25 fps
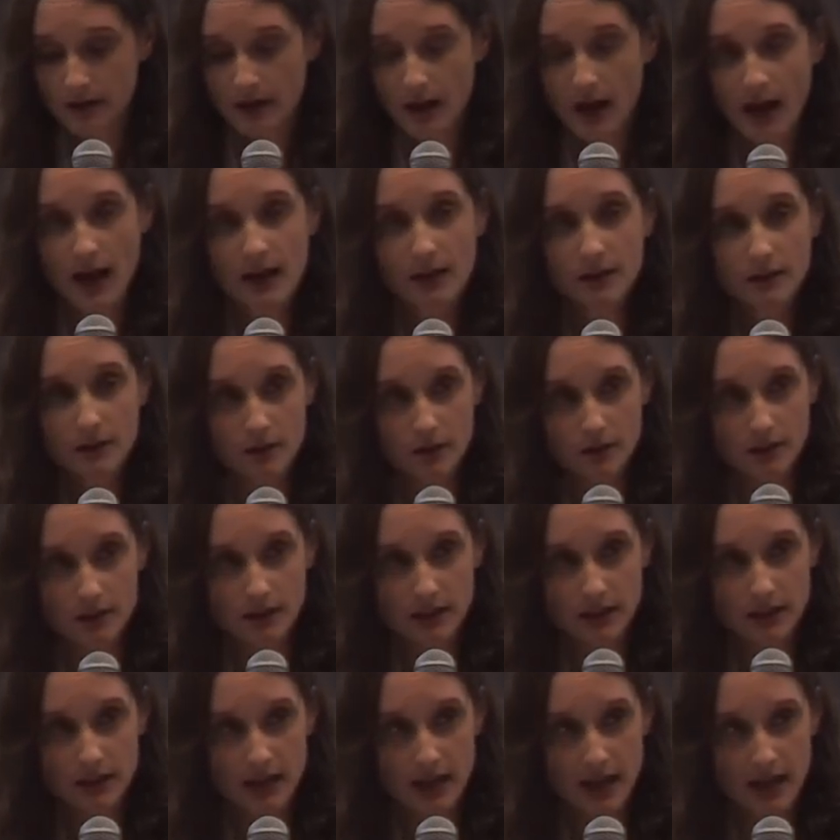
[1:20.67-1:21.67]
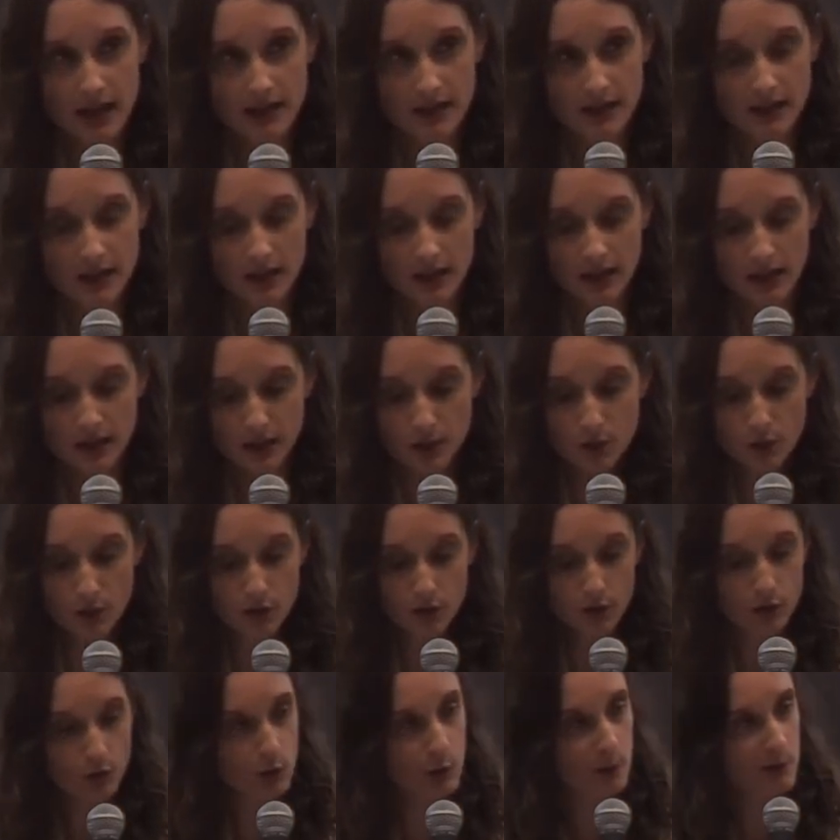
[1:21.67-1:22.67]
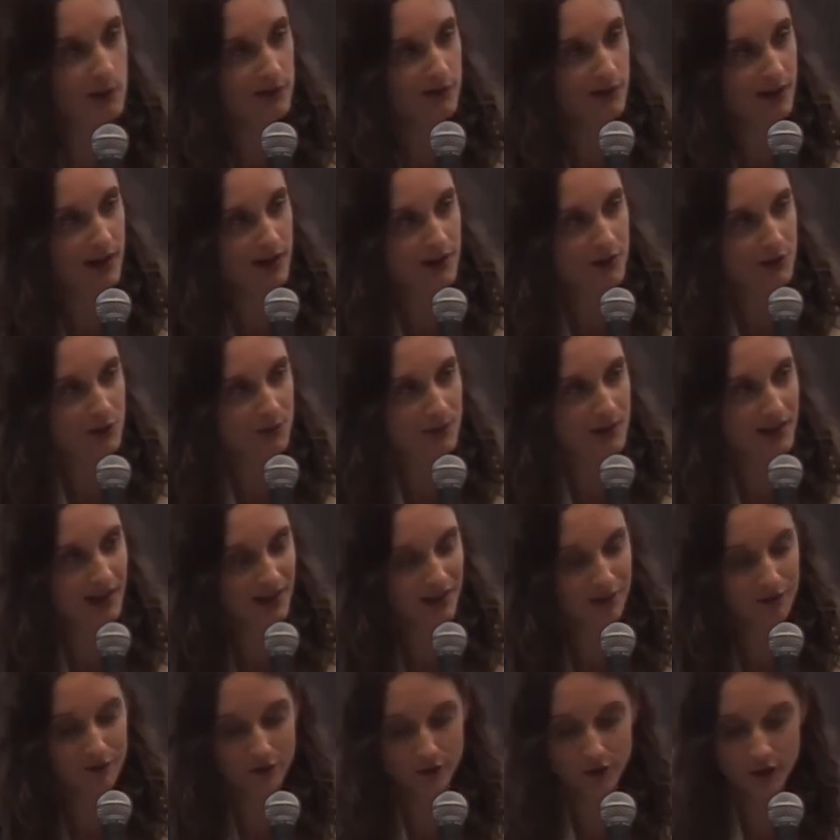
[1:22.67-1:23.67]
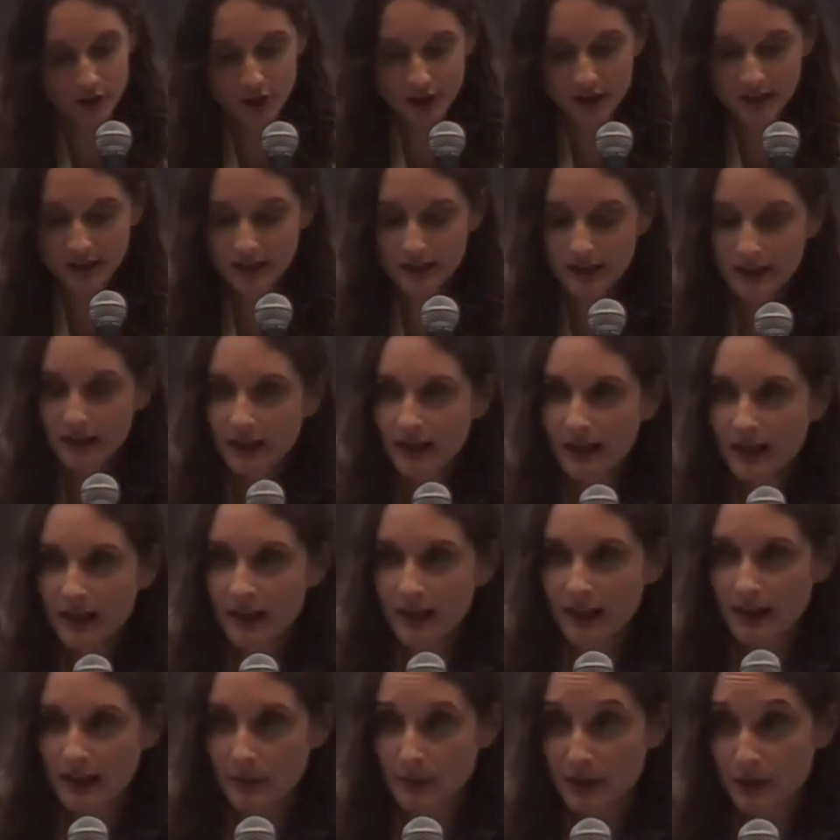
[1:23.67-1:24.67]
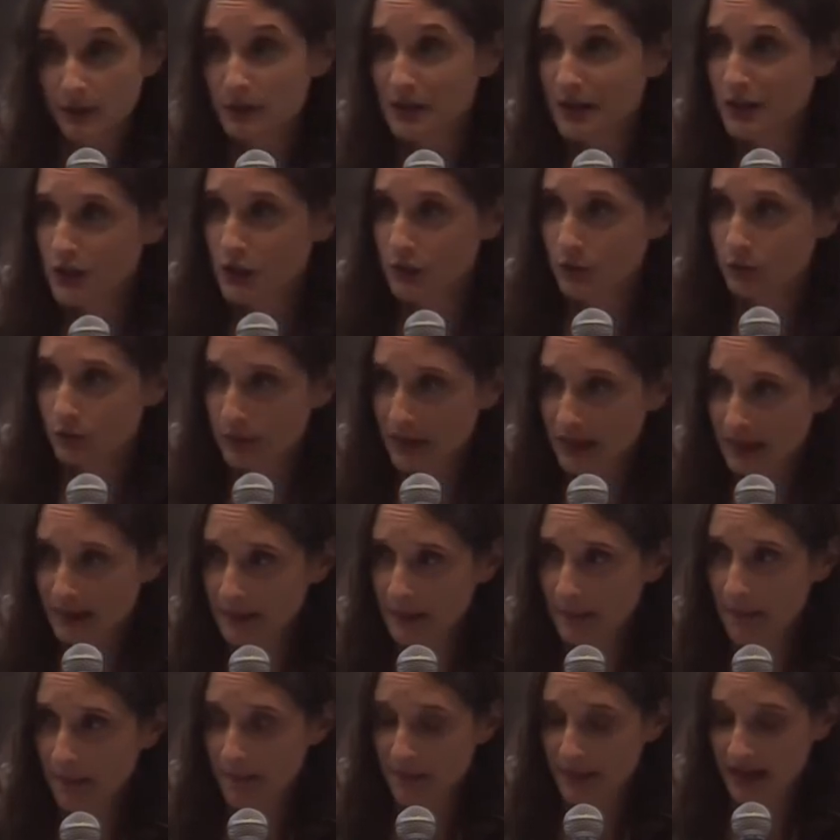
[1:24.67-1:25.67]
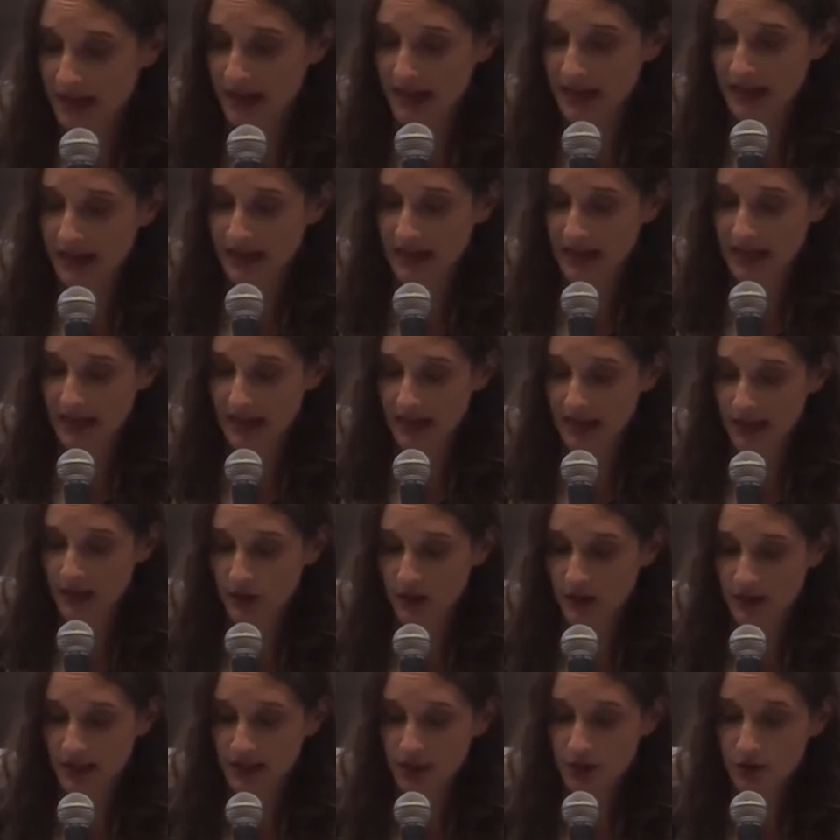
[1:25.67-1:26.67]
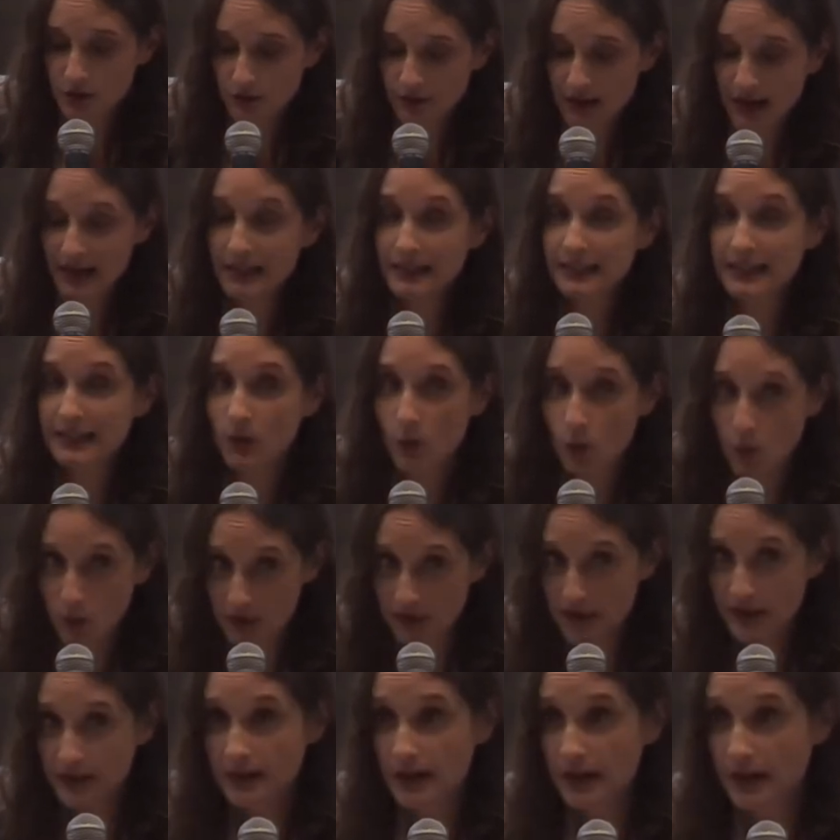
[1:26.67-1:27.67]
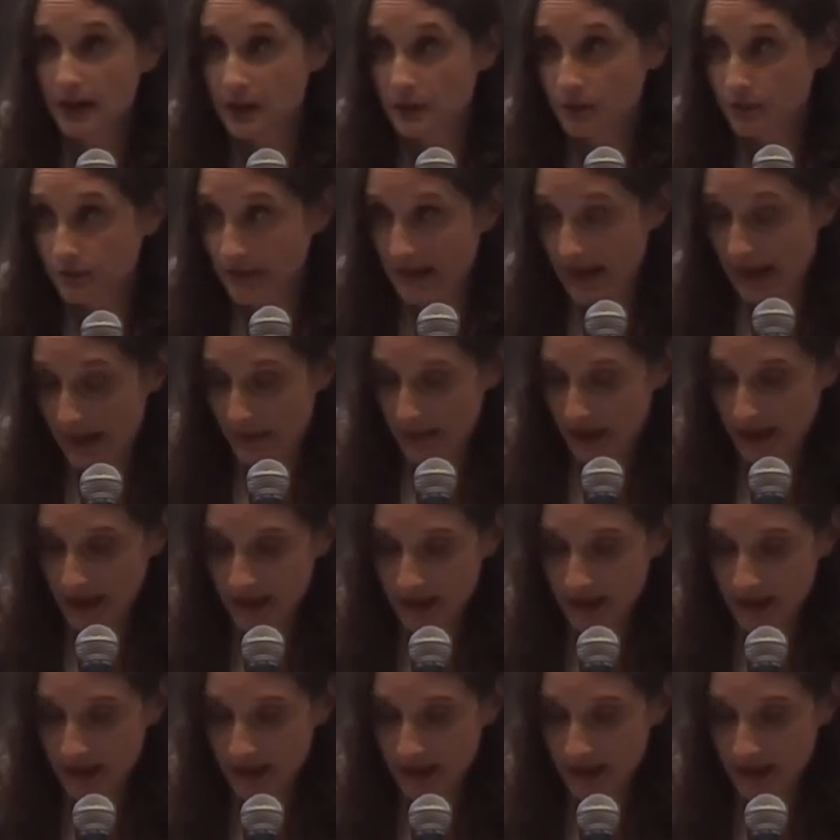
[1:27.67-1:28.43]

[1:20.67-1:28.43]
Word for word: I learned it as a, a youth group advisor back in Virginia, uh, but it was actually written by uh, an Israeli Orthodox rabbi.